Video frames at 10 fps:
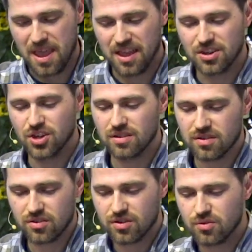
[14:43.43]
And
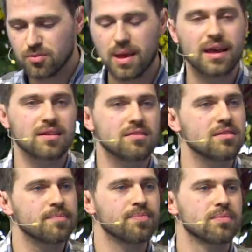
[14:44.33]
Jesus just
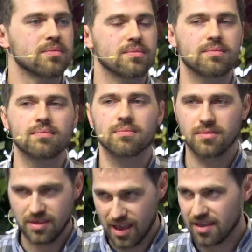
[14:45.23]
responds,
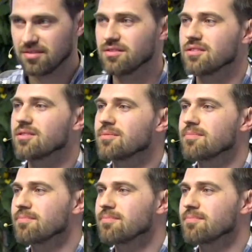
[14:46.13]
yes.